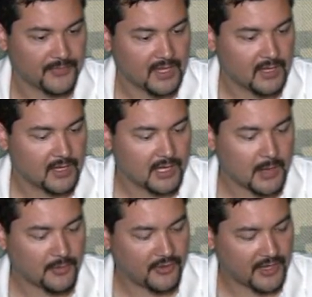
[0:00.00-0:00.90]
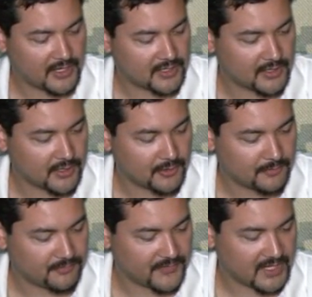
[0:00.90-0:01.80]
A couple things to
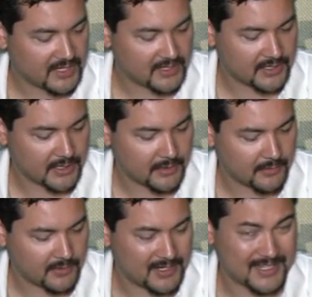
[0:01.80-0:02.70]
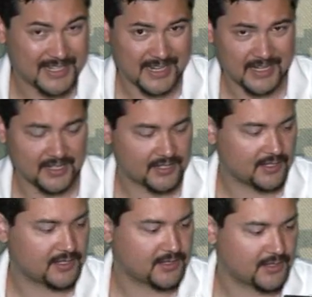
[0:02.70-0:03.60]
note is the design
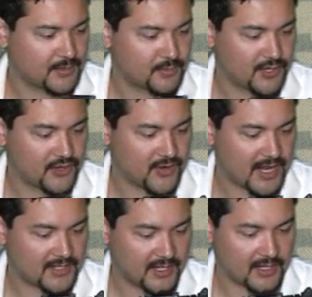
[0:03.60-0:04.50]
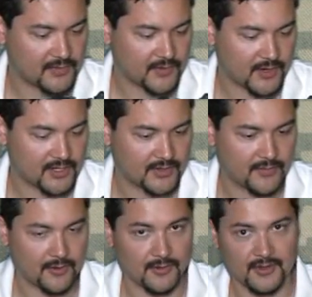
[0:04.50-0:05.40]
is pretty drastic as far as
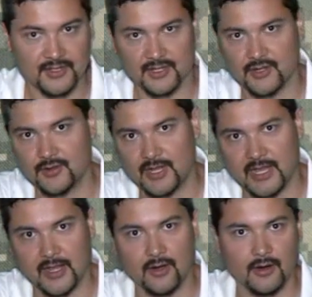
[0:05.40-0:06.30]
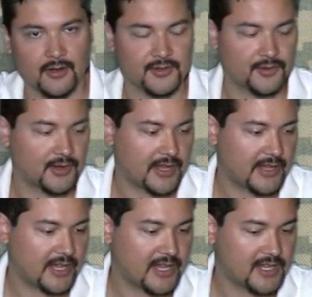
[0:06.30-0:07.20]
if you're used to shooting ARs or
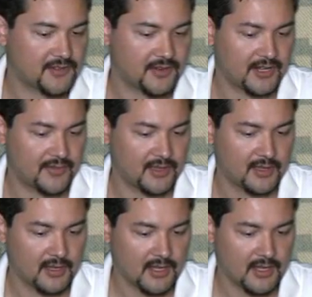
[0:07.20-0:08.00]
AKs or any of the